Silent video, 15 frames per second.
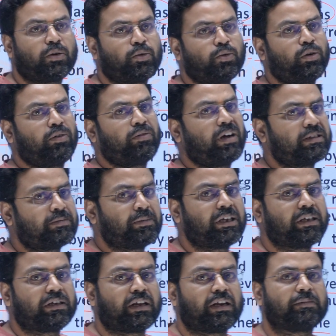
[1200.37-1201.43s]
rule was
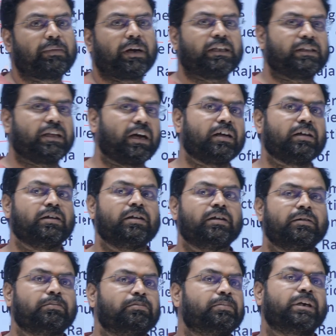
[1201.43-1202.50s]
being run by the
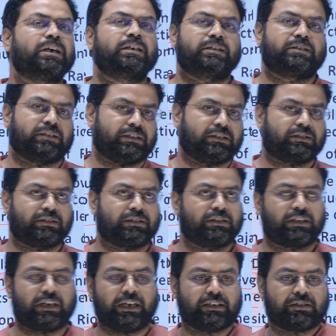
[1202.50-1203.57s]
Britishers,
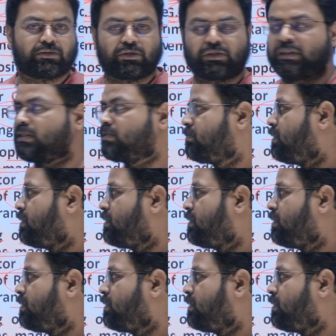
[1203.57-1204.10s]
right? So this